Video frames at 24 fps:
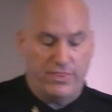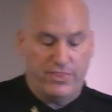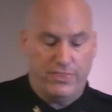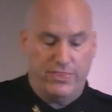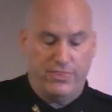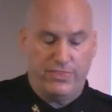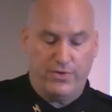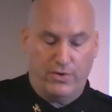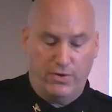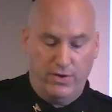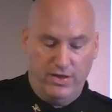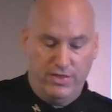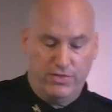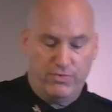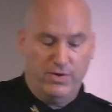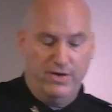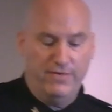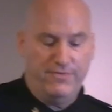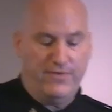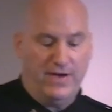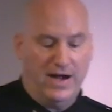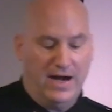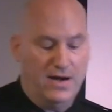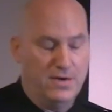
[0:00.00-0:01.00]

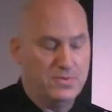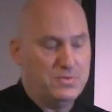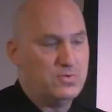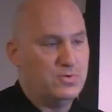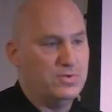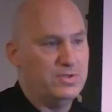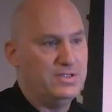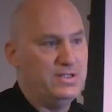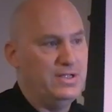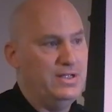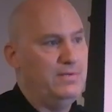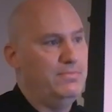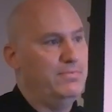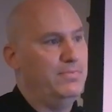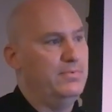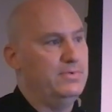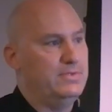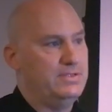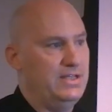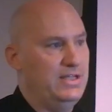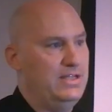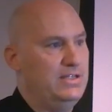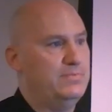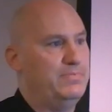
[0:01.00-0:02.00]
33 firearms were
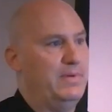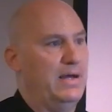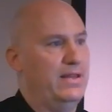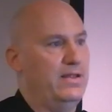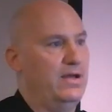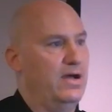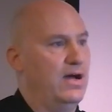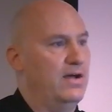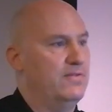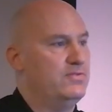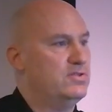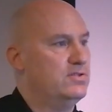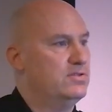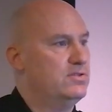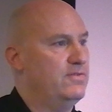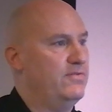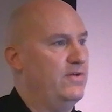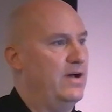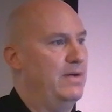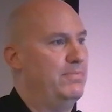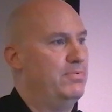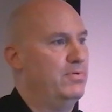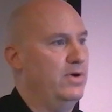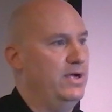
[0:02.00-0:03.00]
seized by the officers of
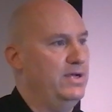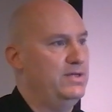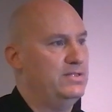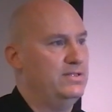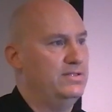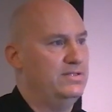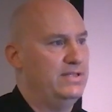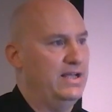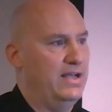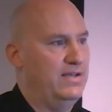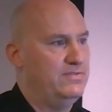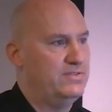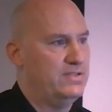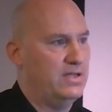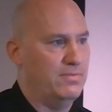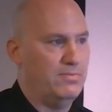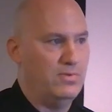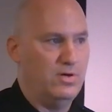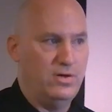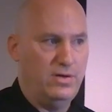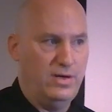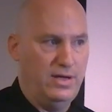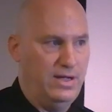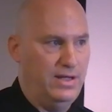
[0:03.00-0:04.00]
Operation Safe
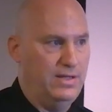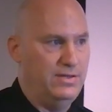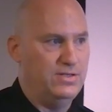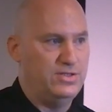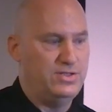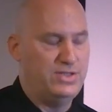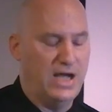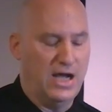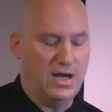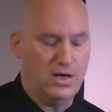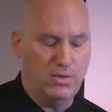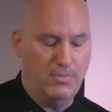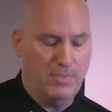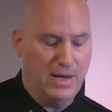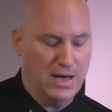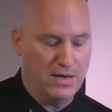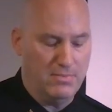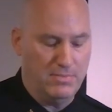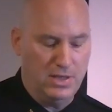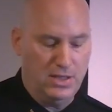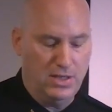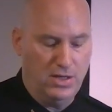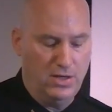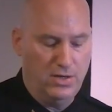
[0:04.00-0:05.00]
Summer in the Shockoe
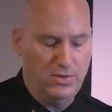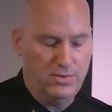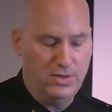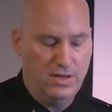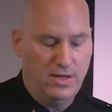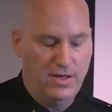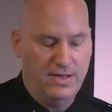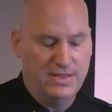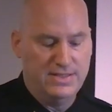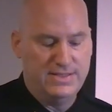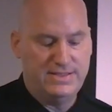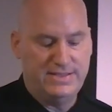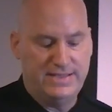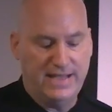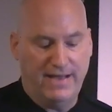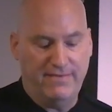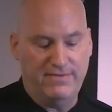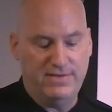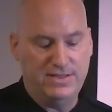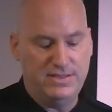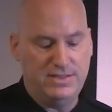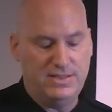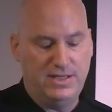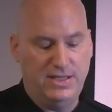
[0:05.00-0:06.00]
Bottom alone.
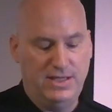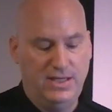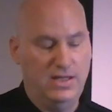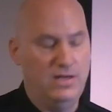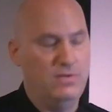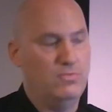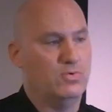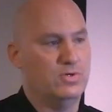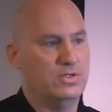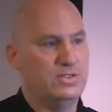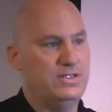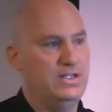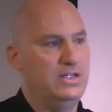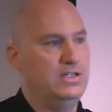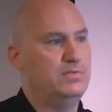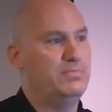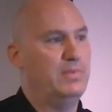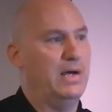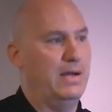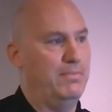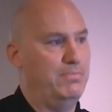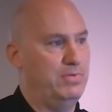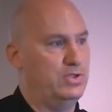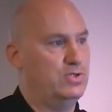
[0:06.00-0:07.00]
17 were seized
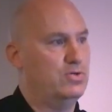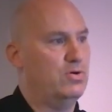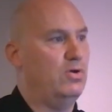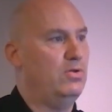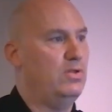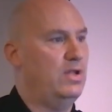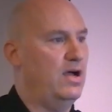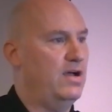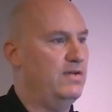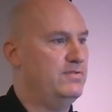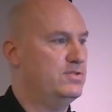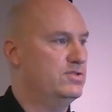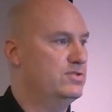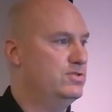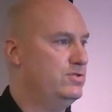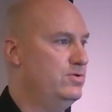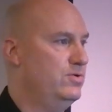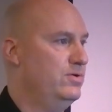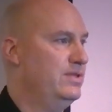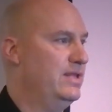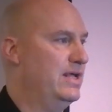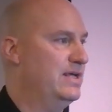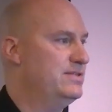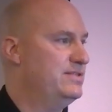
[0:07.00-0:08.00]
by patrol officers
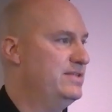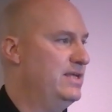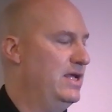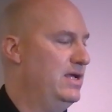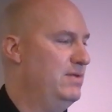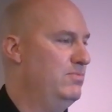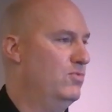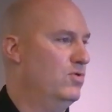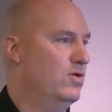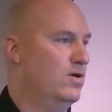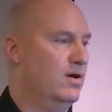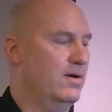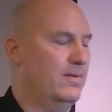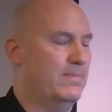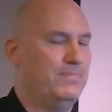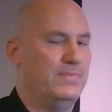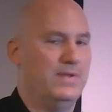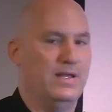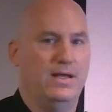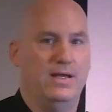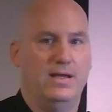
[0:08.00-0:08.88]
doing that same work.